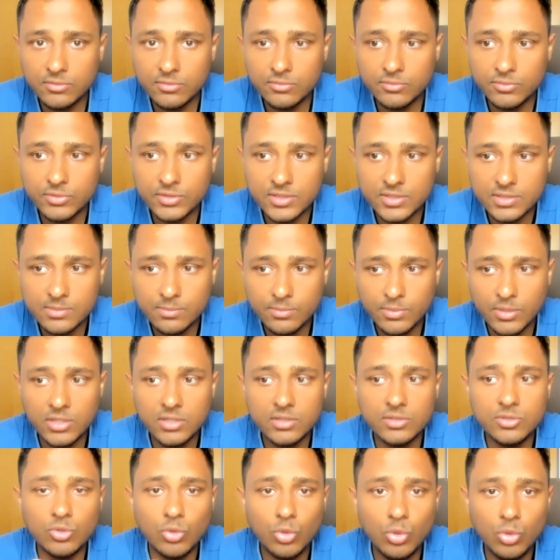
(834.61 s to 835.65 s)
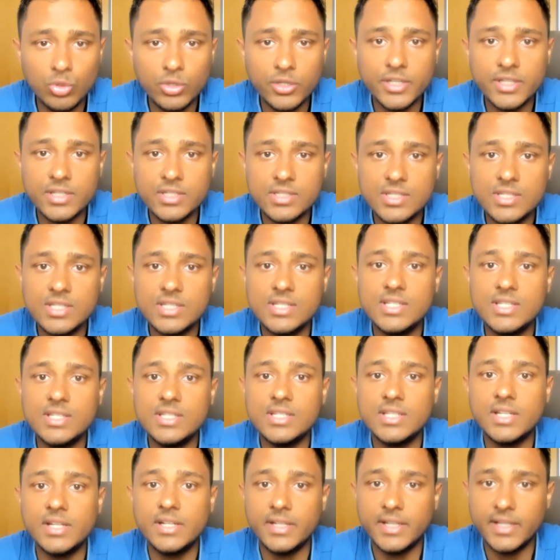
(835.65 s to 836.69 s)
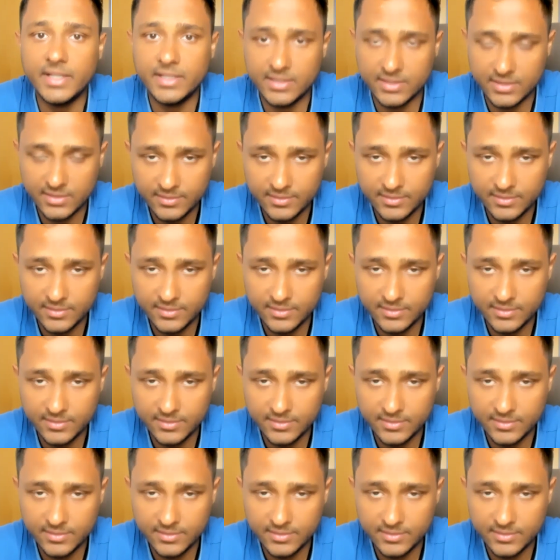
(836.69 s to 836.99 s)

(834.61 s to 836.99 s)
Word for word: which is birth, old age, disease, and death.